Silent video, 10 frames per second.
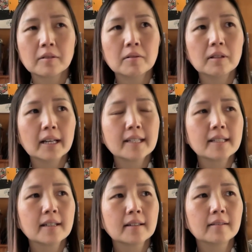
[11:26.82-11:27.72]
whole
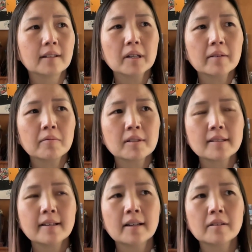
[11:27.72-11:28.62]
idea, it was
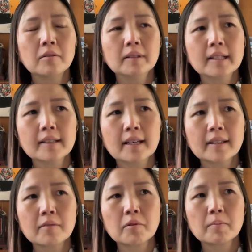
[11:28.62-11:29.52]
not only that
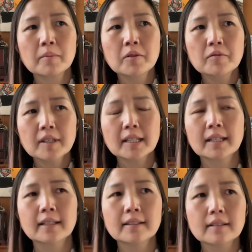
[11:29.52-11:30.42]
they were moving
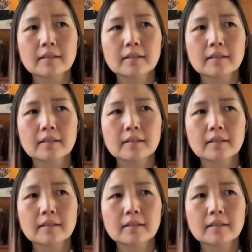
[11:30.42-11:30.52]
it,